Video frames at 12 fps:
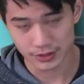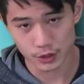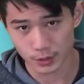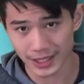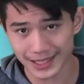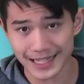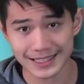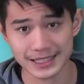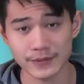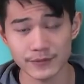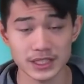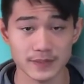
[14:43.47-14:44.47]
treat that
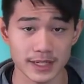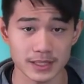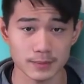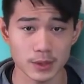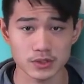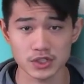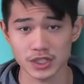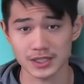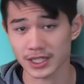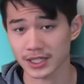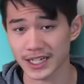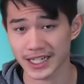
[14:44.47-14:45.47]
defensive Expo just
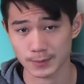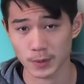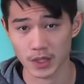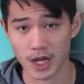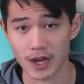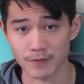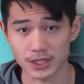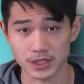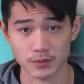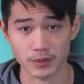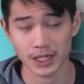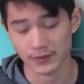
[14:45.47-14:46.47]
like an Expo on
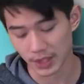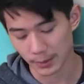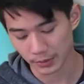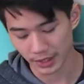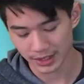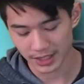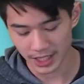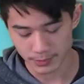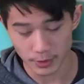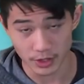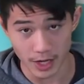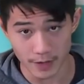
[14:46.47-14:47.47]
offense, right? If they played the
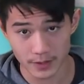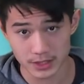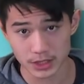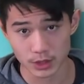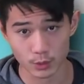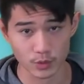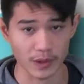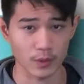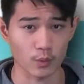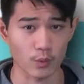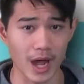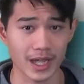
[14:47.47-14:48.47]
Expo on offense, offense, you would want
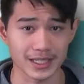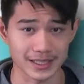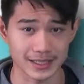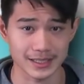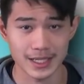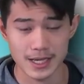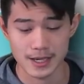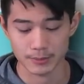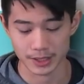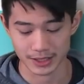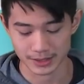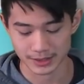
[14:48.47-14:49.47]
to rocket it.
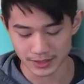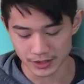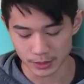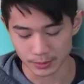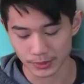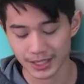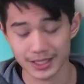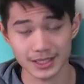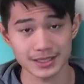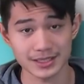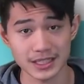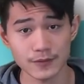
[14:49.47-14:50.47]
But since they're playing it
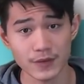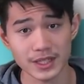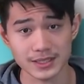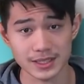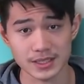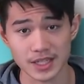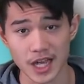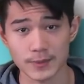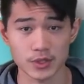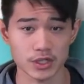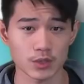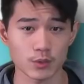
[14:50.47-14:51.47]
on defense this
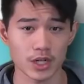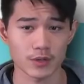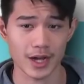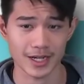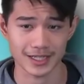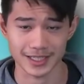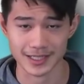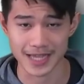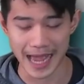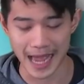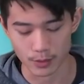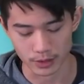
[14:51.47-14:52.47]
time, you're going to want to rocket the
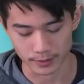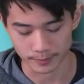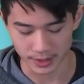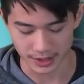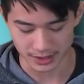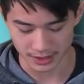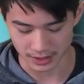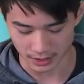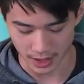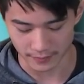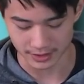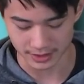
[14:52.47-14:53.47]
tower, because
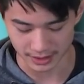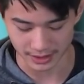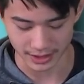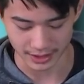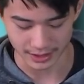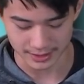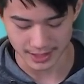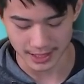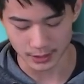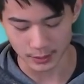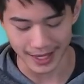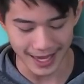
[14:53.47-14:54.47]
obviously, like I
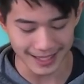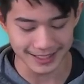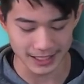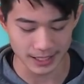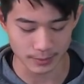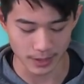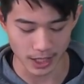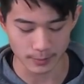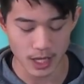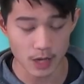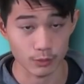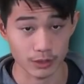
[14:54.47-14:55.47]
said, you can keep
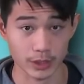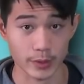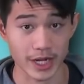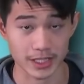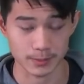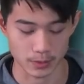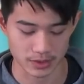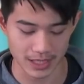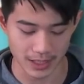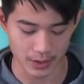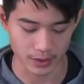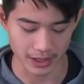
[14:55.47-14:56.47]
up with their Expo
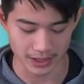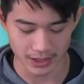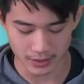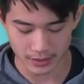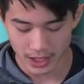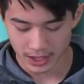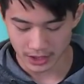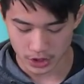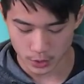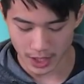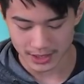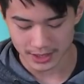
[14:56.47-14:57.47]
cycle. Like here, he
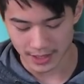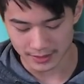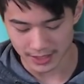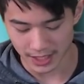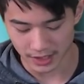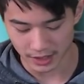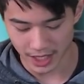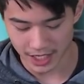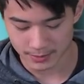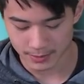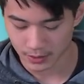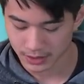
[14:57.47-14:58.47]
tries to outcycle the
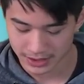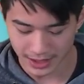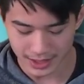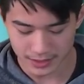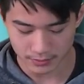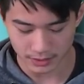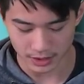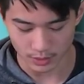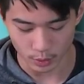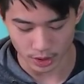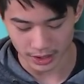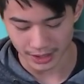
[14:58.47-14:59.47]
Expo, doesn't really
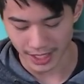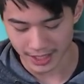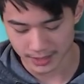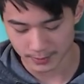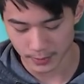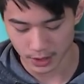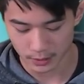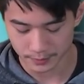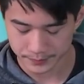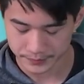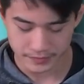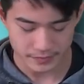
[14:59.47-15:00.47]
work. Expo